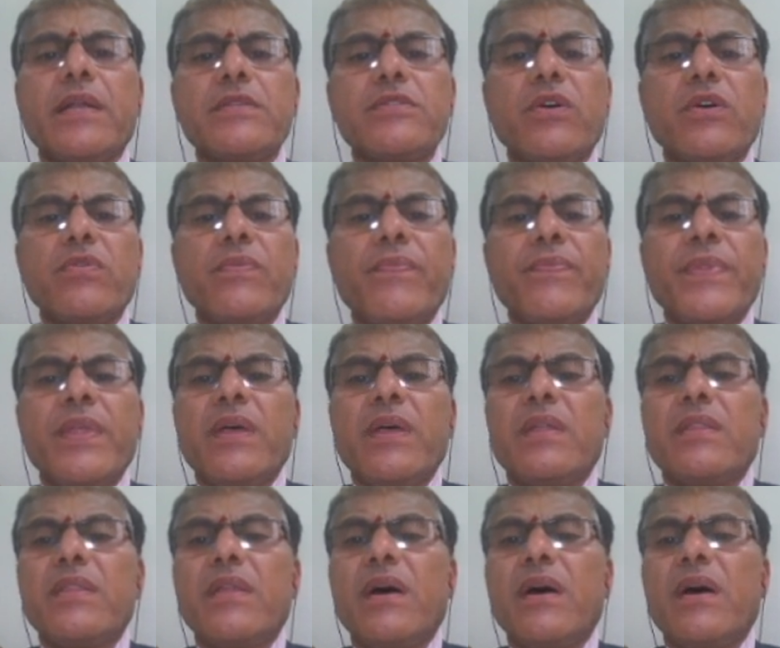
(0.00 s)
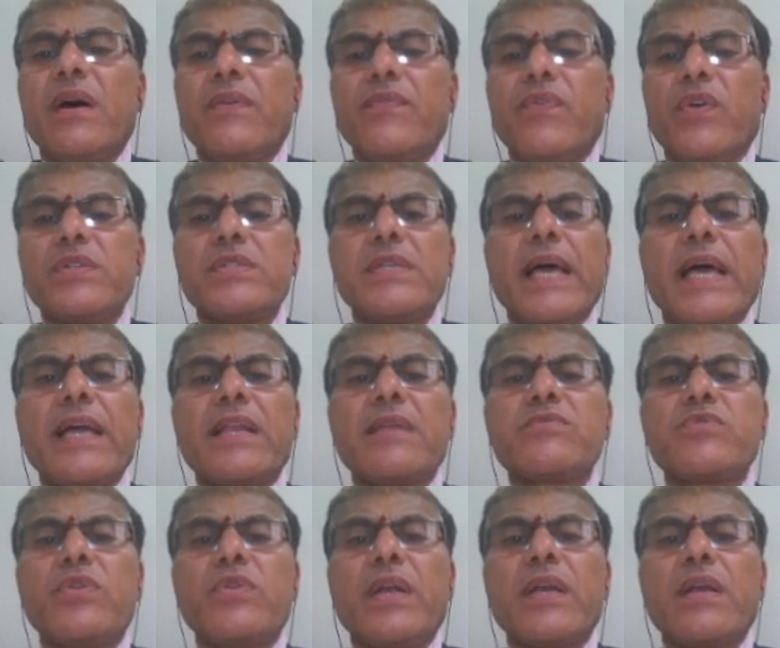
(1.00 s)
That is how the force
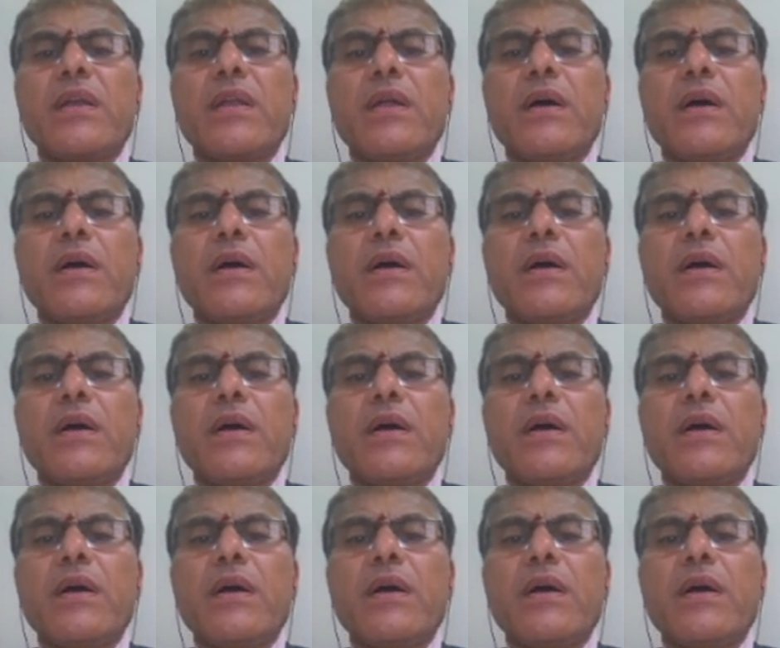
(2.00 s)
diagram, student.